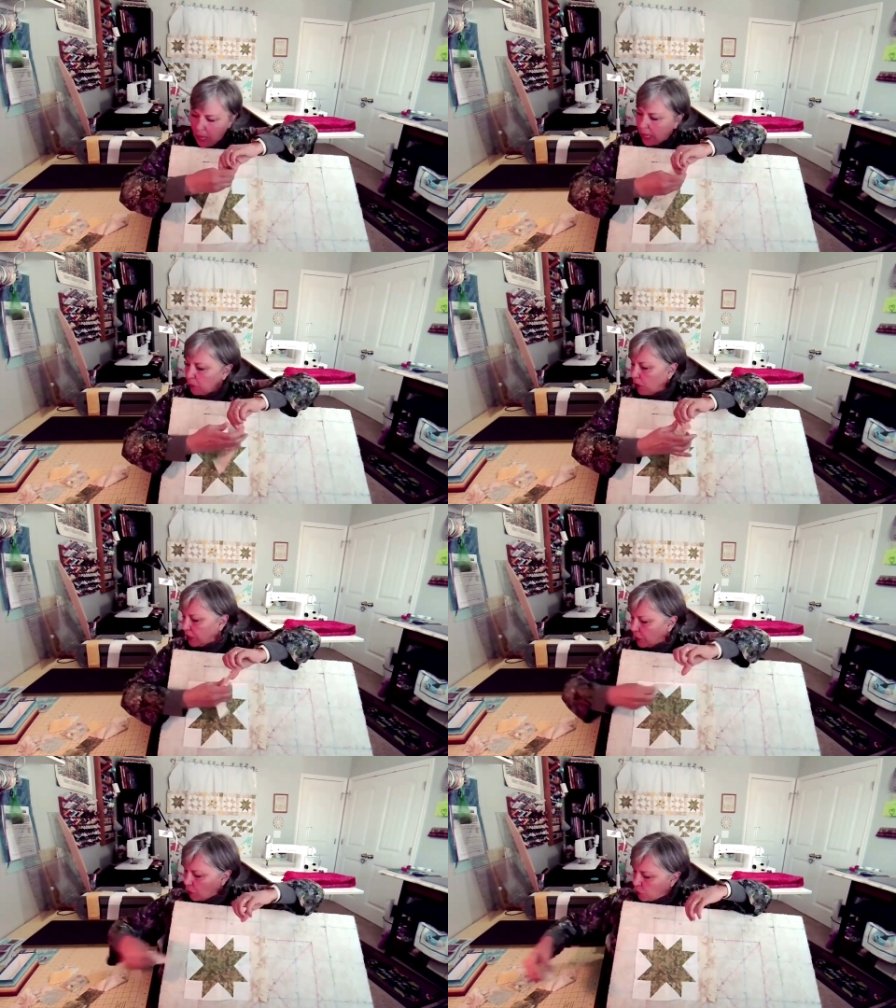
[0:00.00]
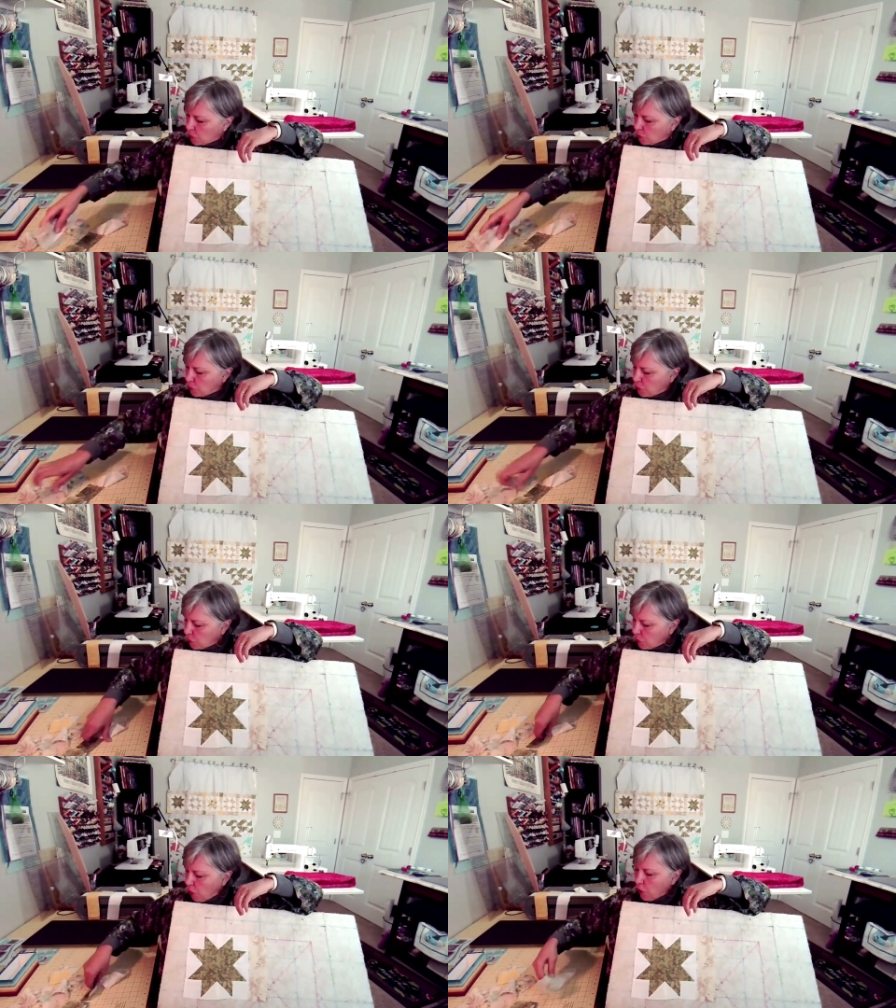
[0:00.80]
I want you to
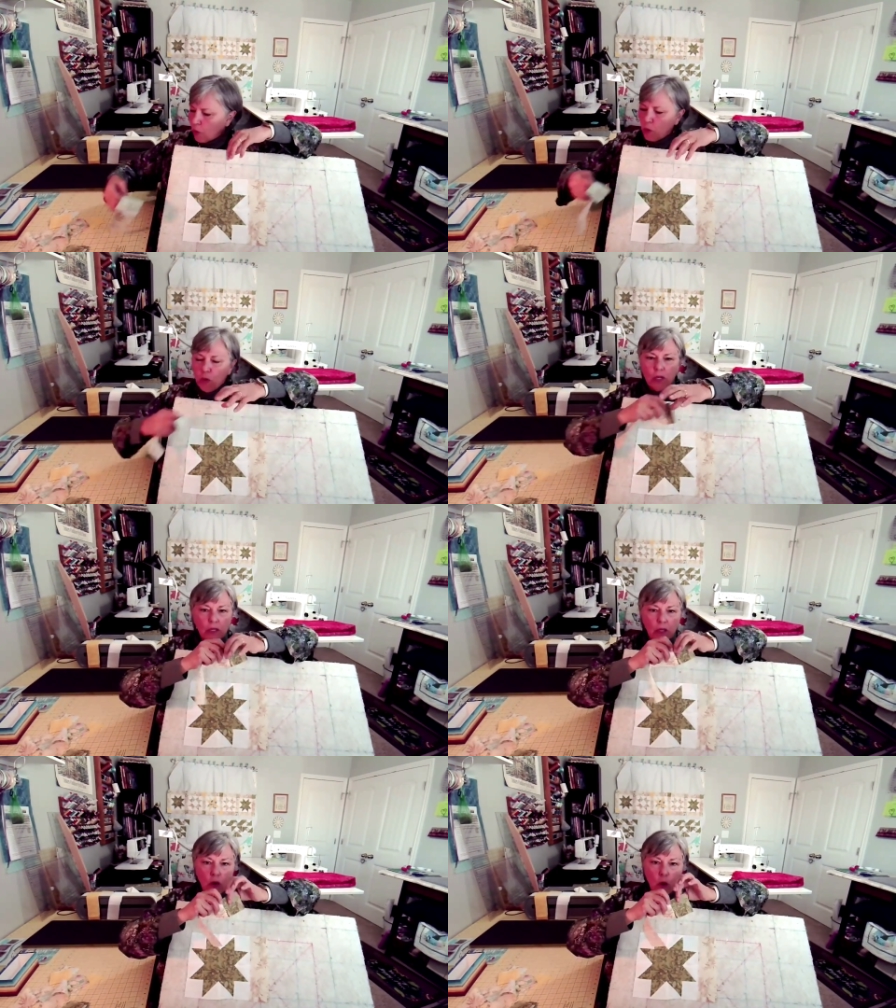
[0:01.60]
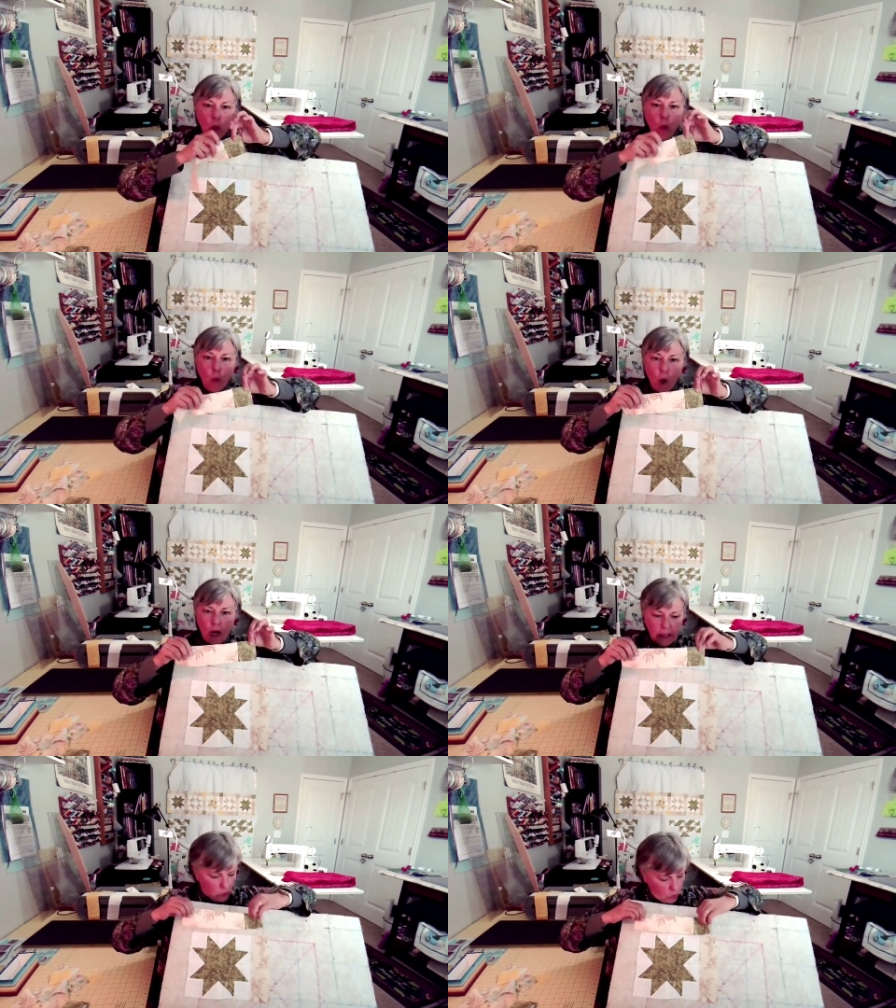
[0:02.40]
sew one